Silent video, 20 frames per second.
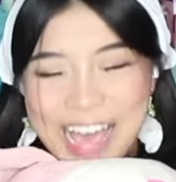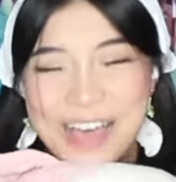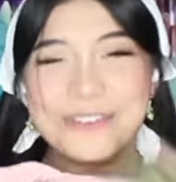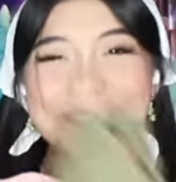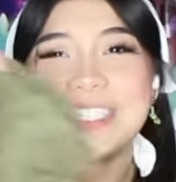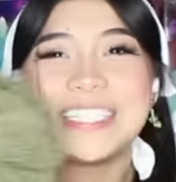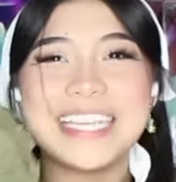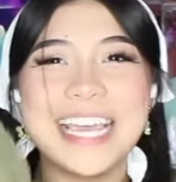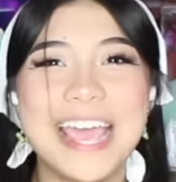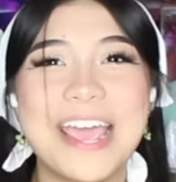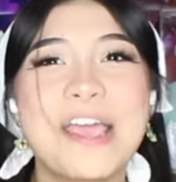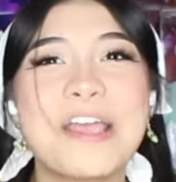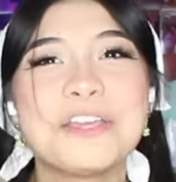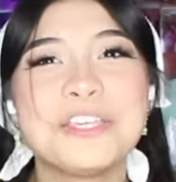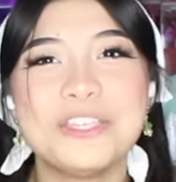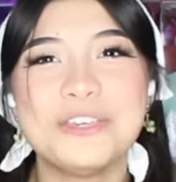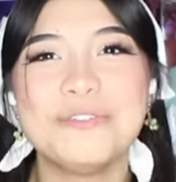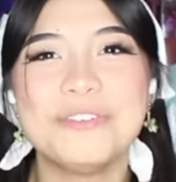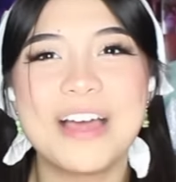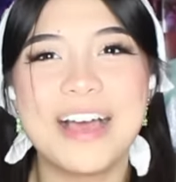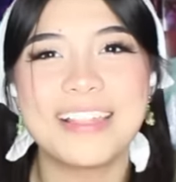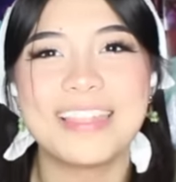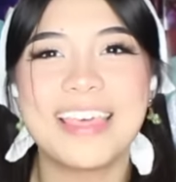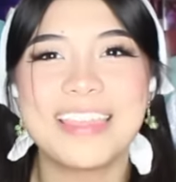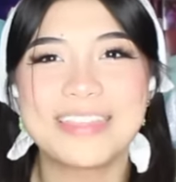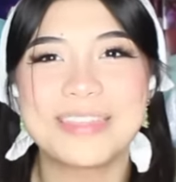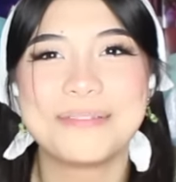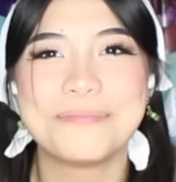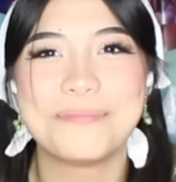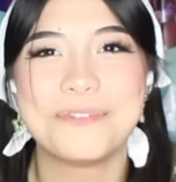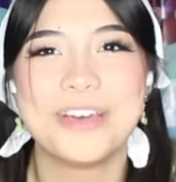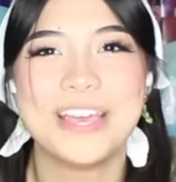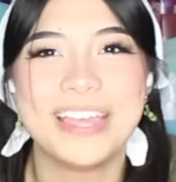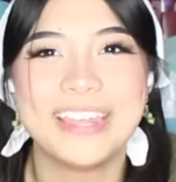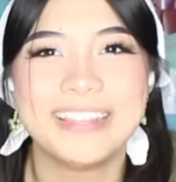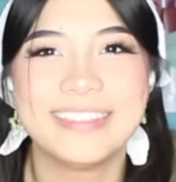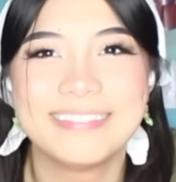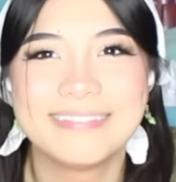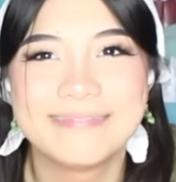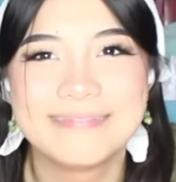How dare you not let them
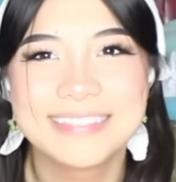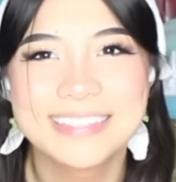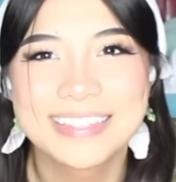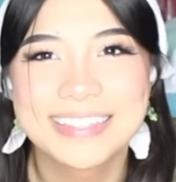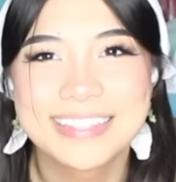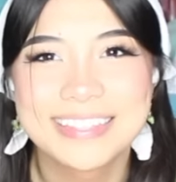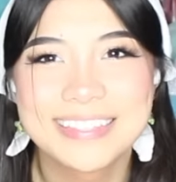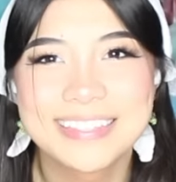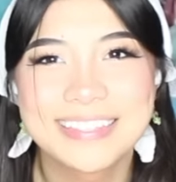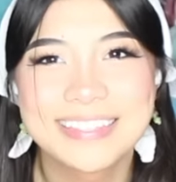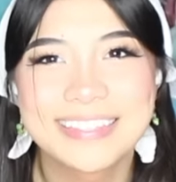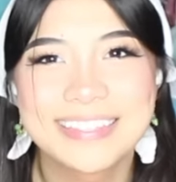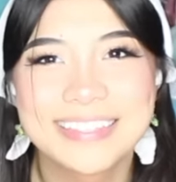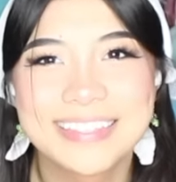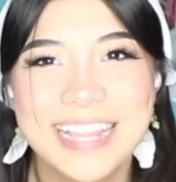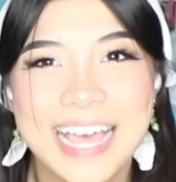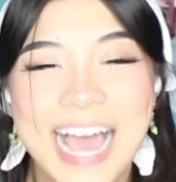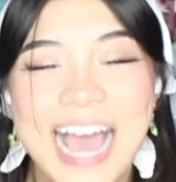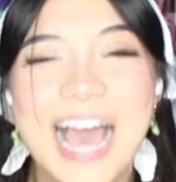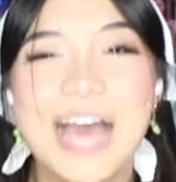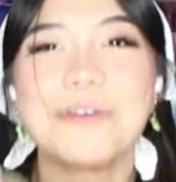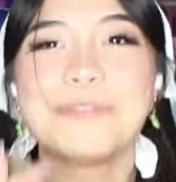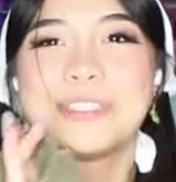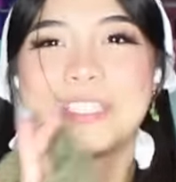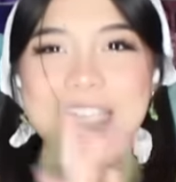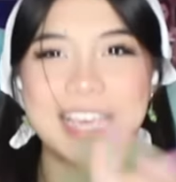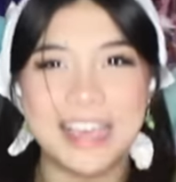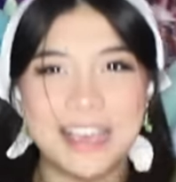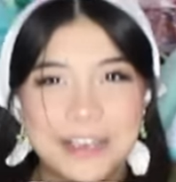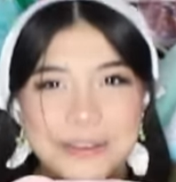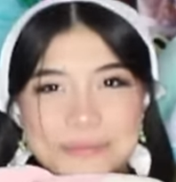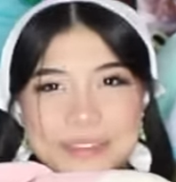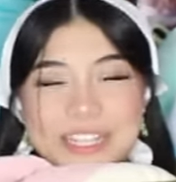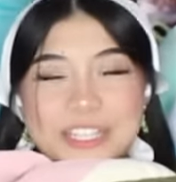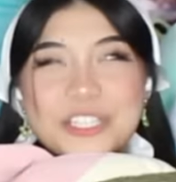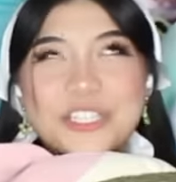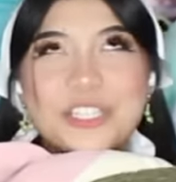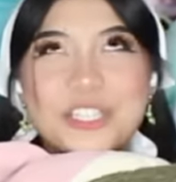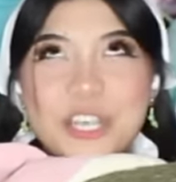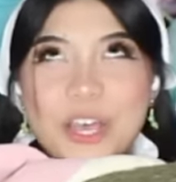win? How dare?
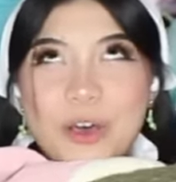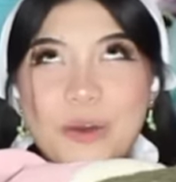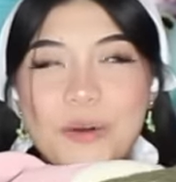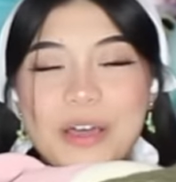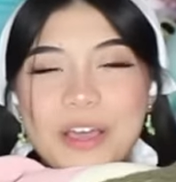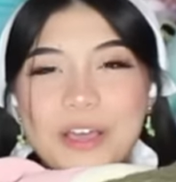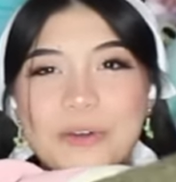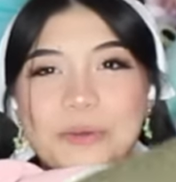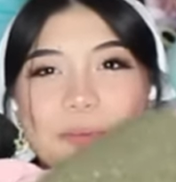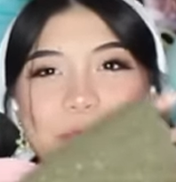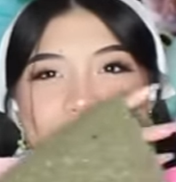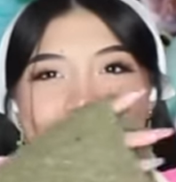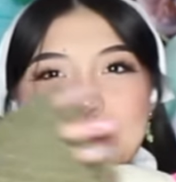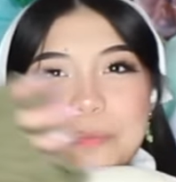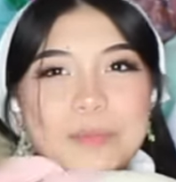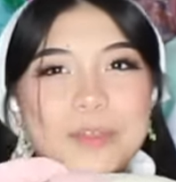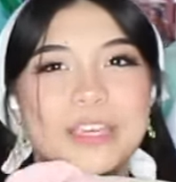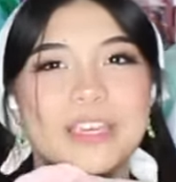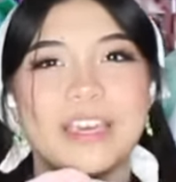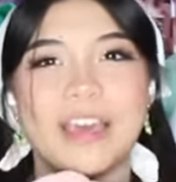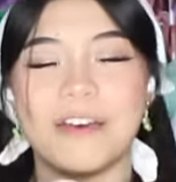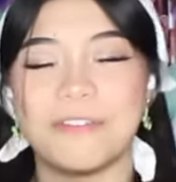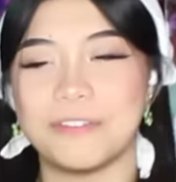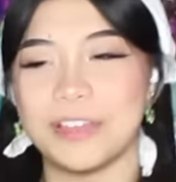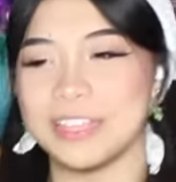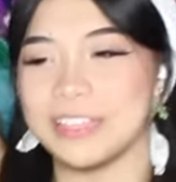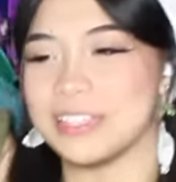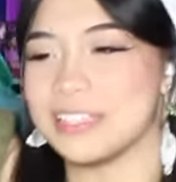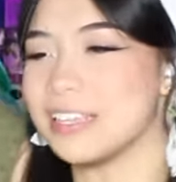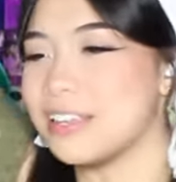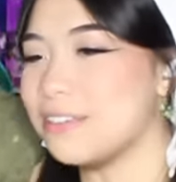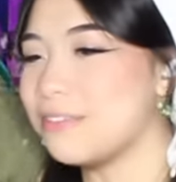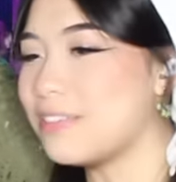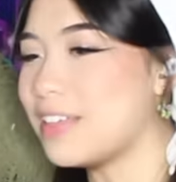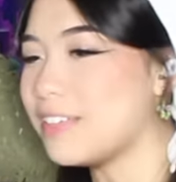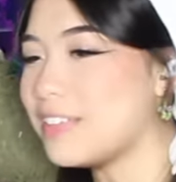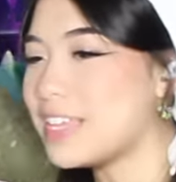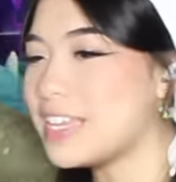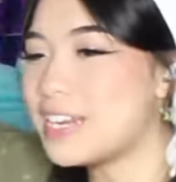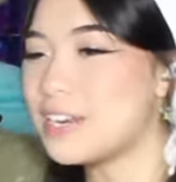That's so incredibly
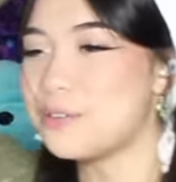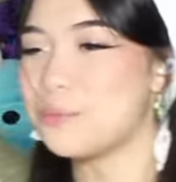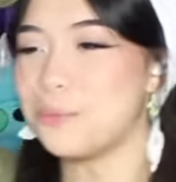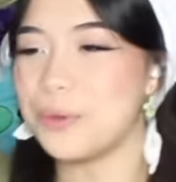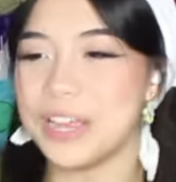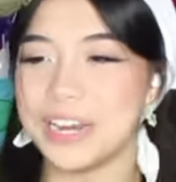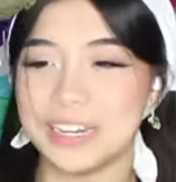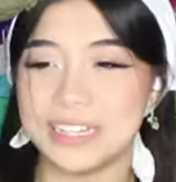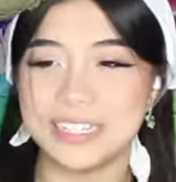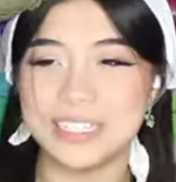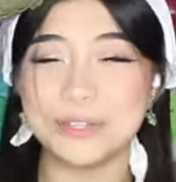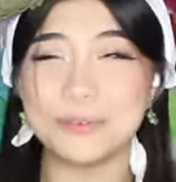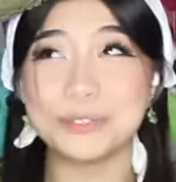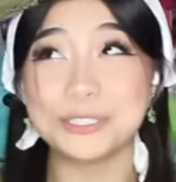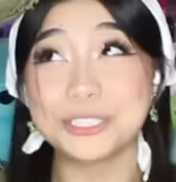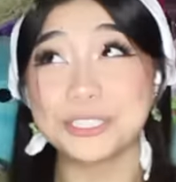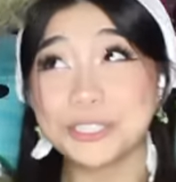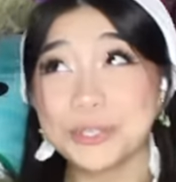offensive that they didn't win because they were